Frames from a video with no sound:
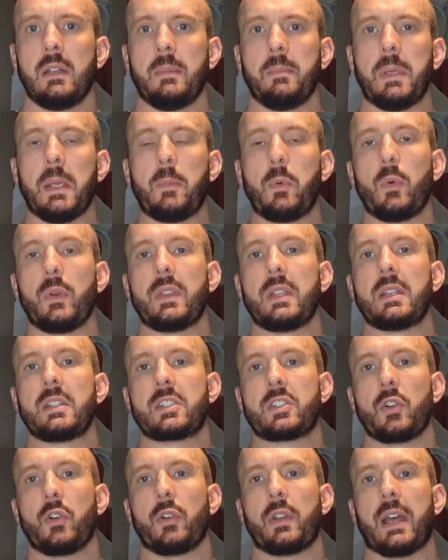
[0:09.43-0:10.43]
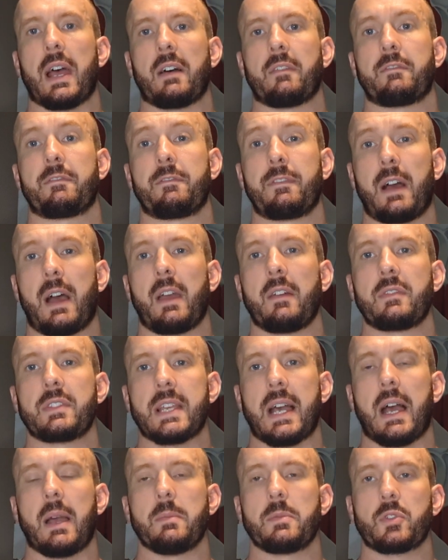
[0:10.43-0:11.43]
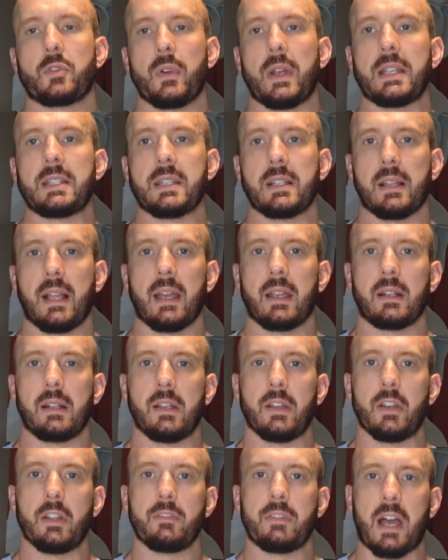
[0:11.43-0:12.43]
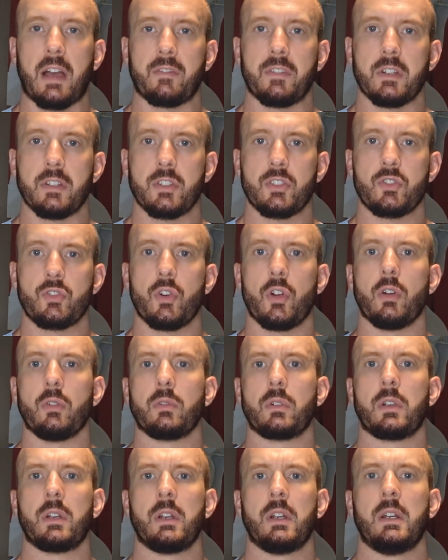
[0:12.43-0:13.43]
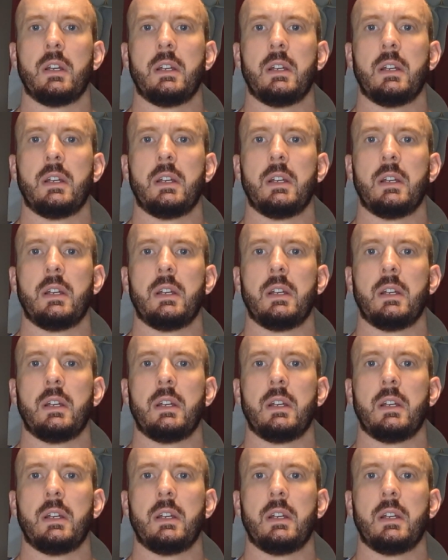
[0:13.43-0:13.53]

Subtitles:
People with the disorder have 5 times greater likelihood of having a stroke.